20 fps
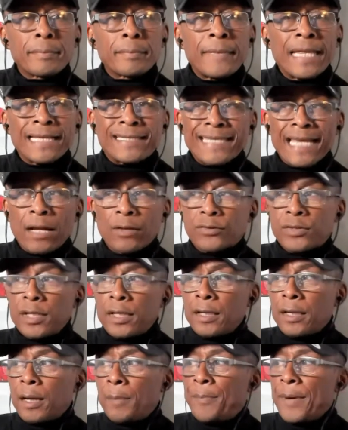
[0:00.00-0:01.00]
that's out
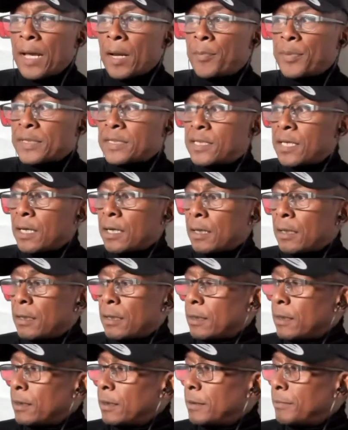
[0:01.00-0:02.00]
there about a
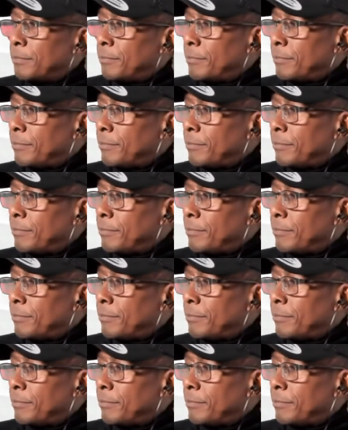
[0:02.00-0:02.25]
particular,